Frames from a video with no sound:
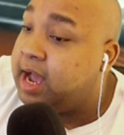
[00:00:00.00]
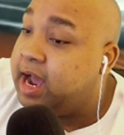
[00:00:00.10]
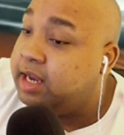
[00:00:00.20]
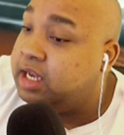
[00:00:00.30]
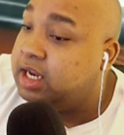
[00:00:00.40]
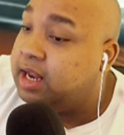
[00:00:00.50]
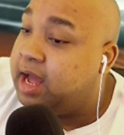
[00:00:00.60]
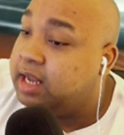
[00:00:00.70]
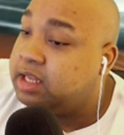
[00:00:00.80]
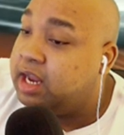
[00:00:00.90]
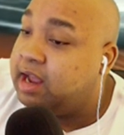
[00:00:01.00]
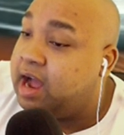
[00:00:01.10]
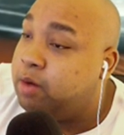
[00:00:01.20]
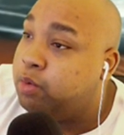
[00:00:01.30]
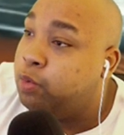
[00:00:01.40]
I did not think
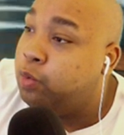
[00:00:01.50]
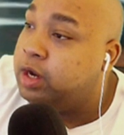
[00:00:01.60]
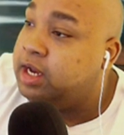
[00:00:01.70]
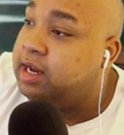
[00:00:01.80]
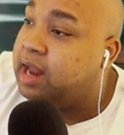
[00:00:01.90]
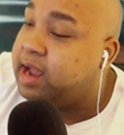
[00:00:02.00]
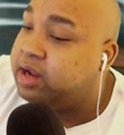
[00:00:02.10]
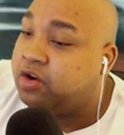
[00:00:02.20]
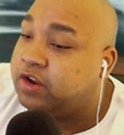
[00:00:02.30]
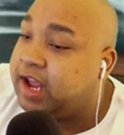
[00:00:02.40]
I would really like her